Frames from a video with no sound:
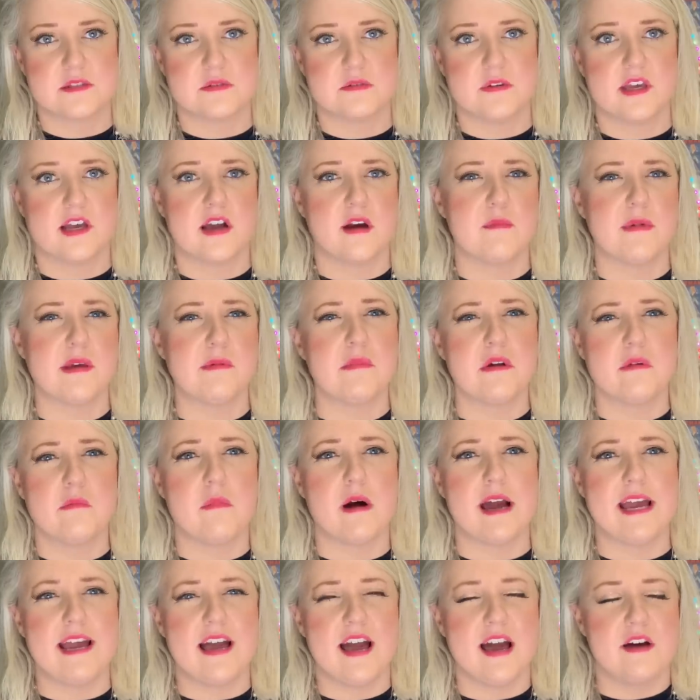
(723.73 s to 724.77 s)
week, I mean, we
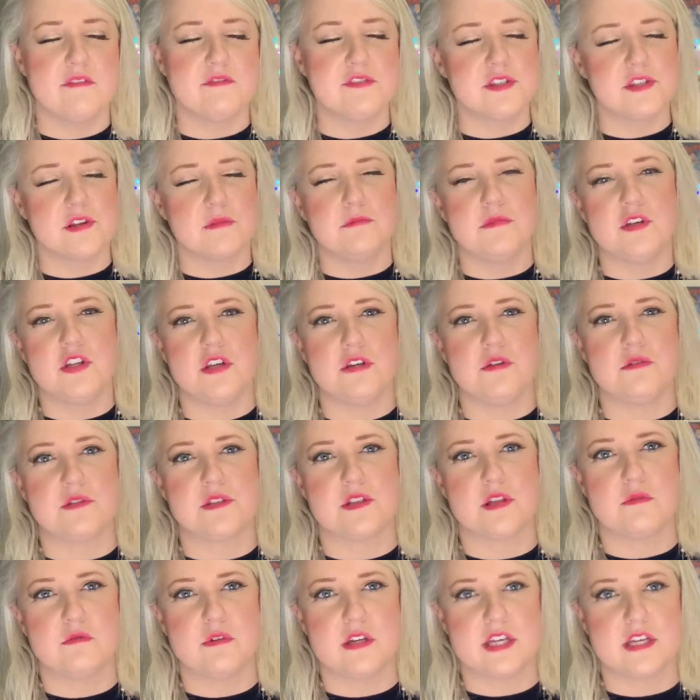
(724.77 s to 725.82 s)
might have some news
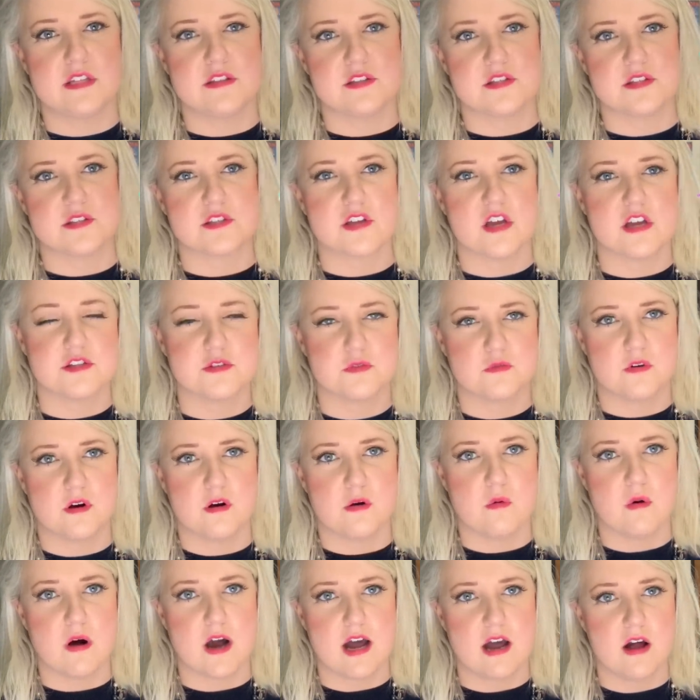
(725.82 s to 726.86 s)
that we can discuss for a
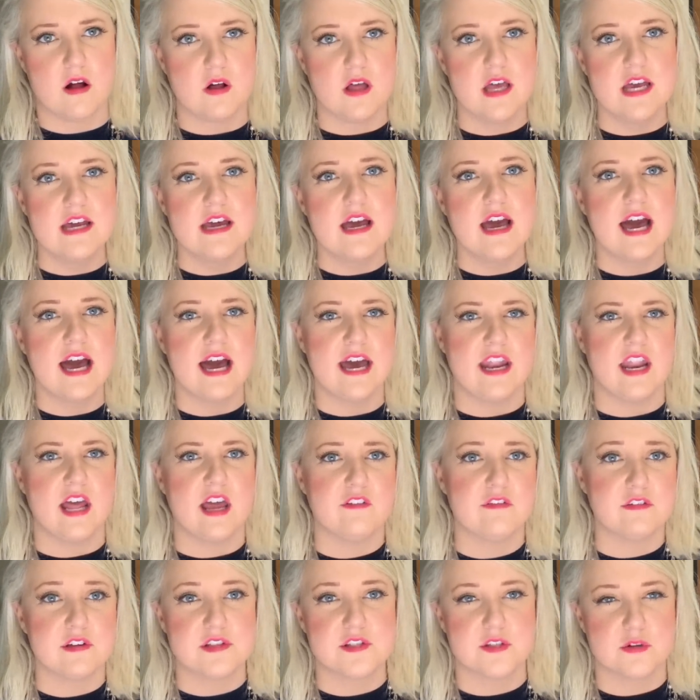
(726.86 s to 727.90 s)
while, and
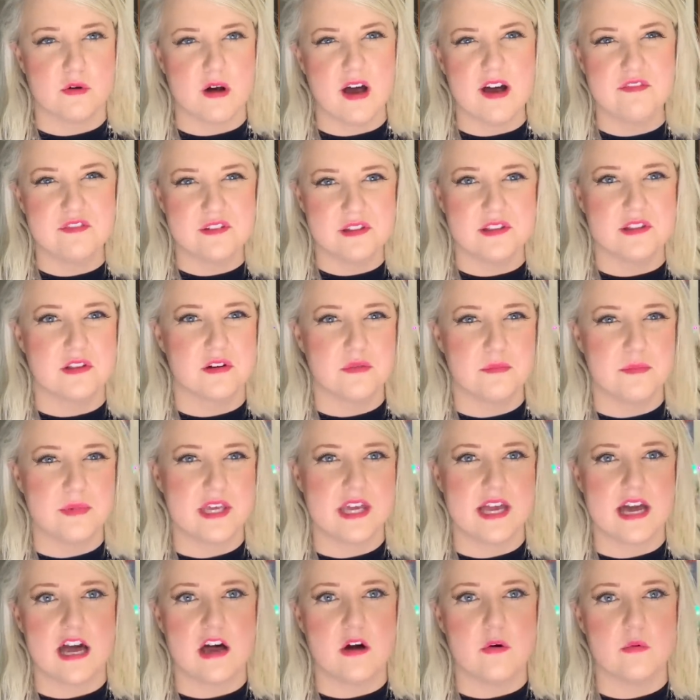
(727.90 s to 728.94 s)
every so often there'll
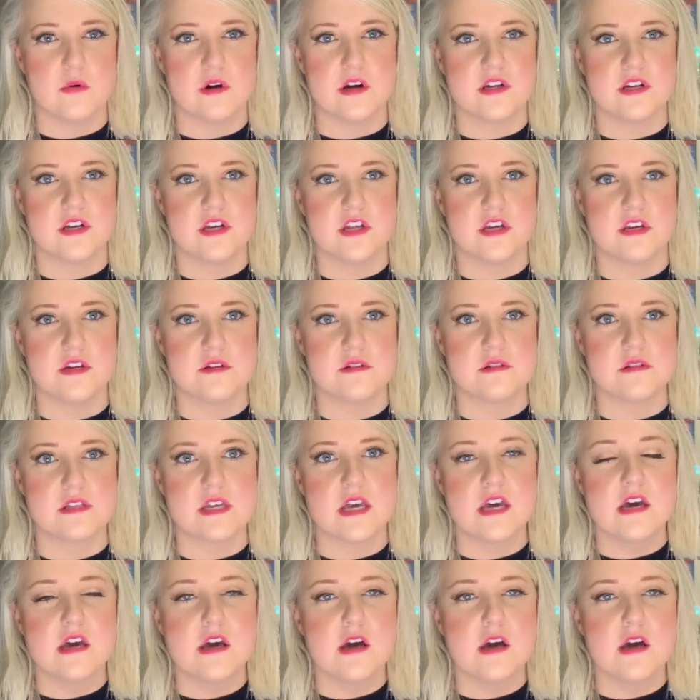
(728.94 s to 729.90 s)
be L word news.